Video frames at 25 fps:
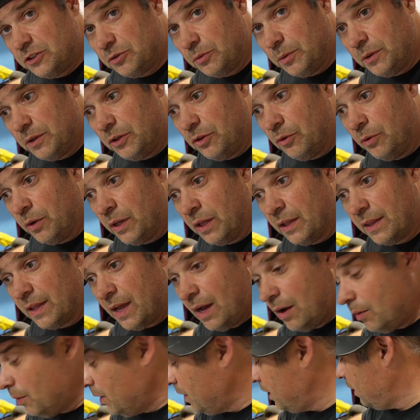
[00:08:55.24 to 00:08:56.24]
with doing it
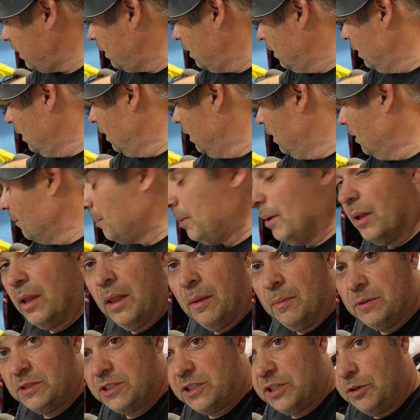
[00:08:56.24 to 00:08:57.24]
that way. But let
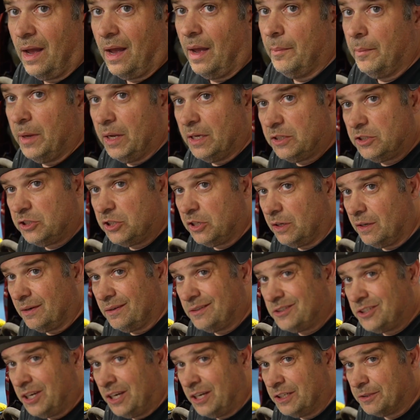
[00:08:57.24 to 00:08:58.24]
me see, I may
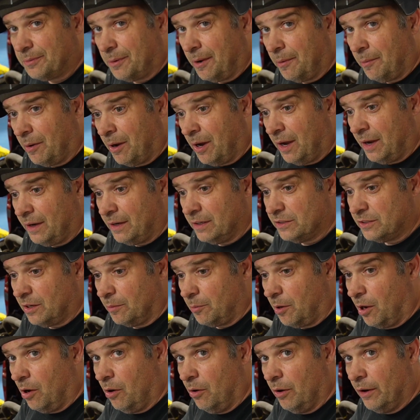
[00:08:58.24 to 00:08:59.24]
change my mind as I'm
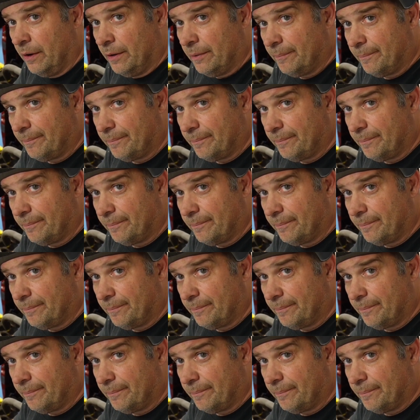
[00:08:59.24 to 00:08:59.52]
going.